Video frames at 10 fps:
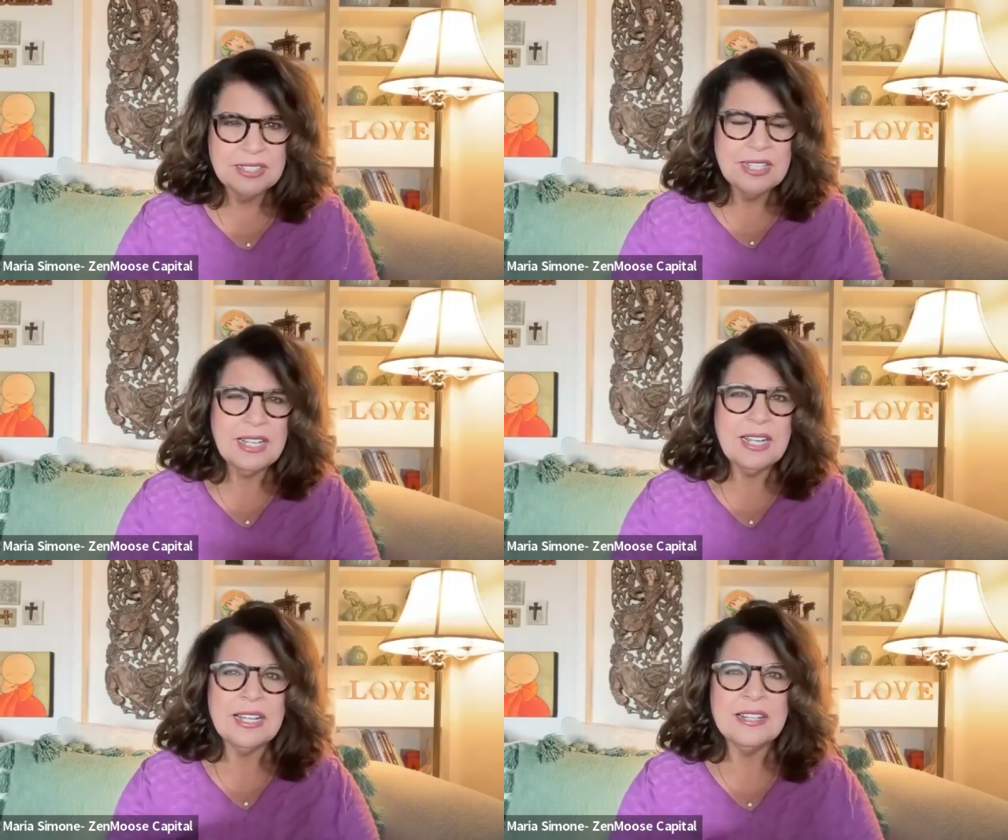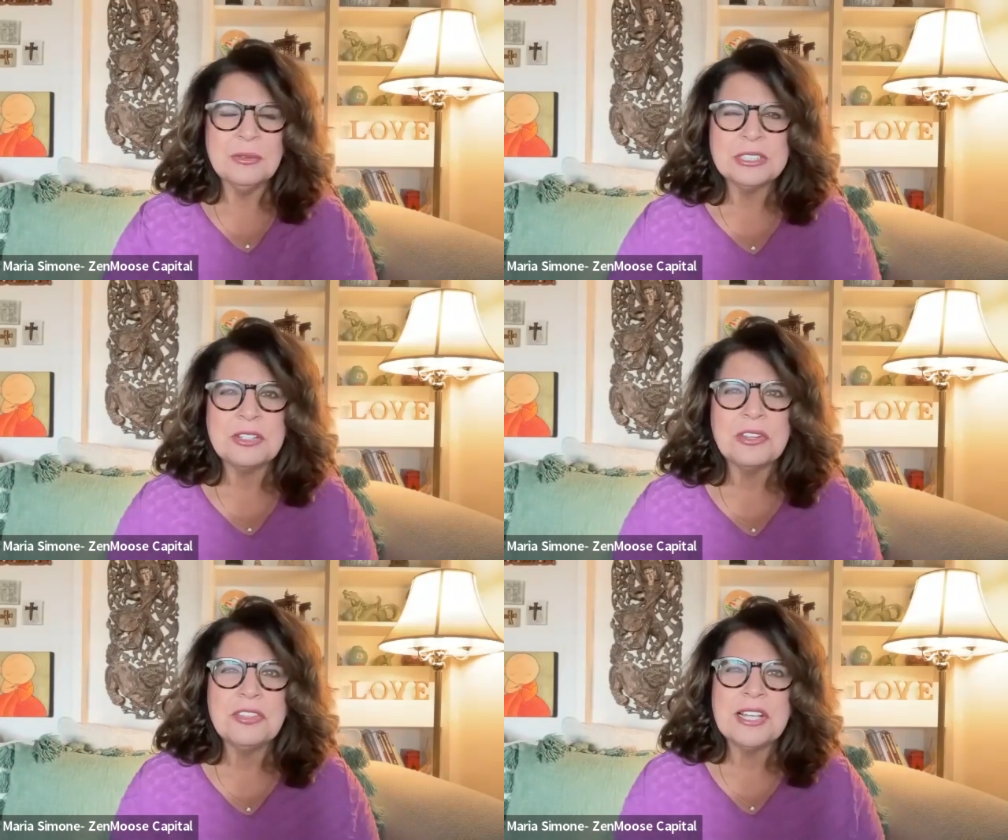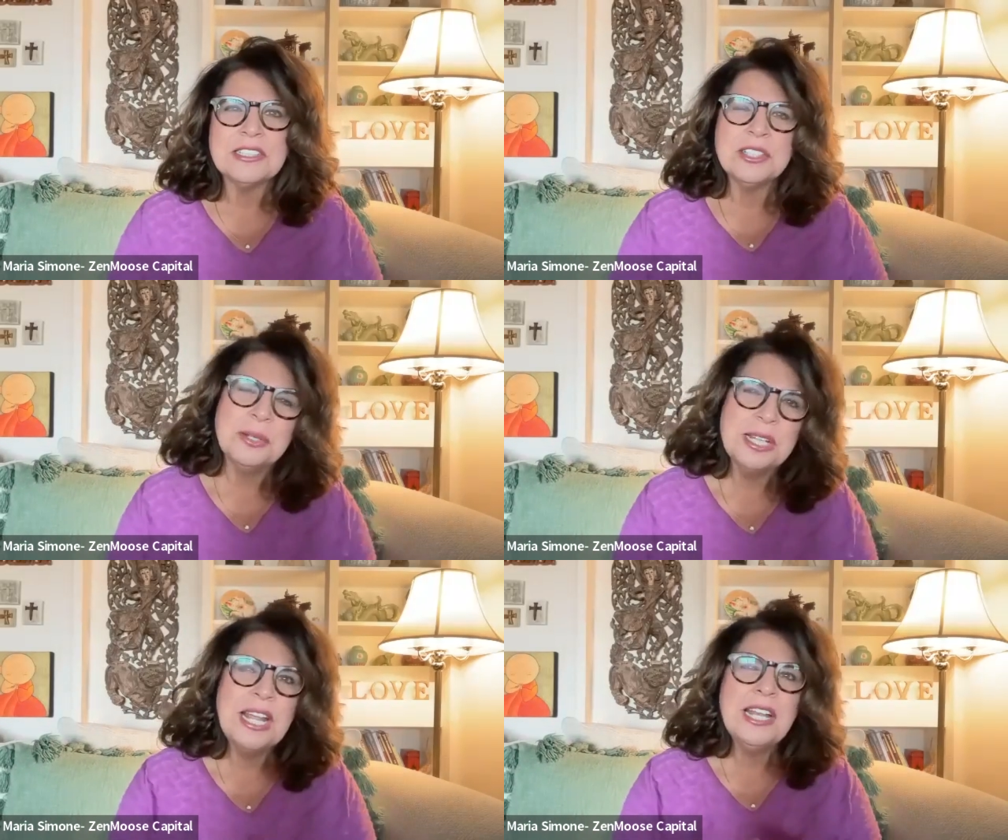There was other things. So
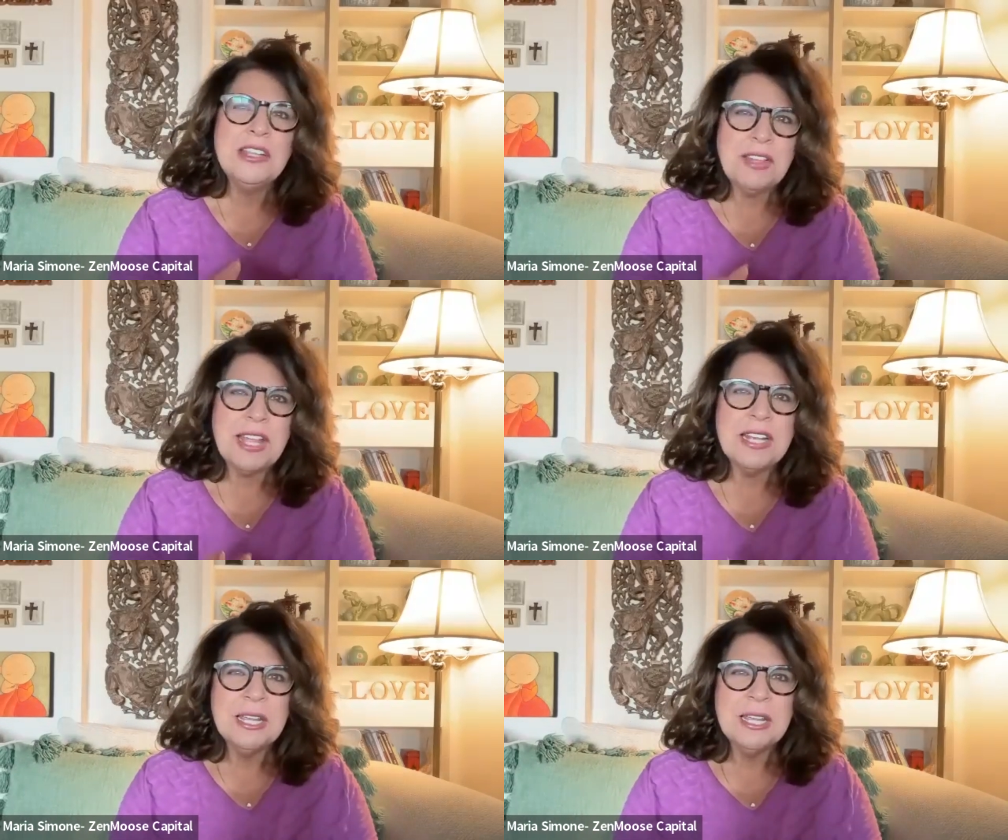in any event,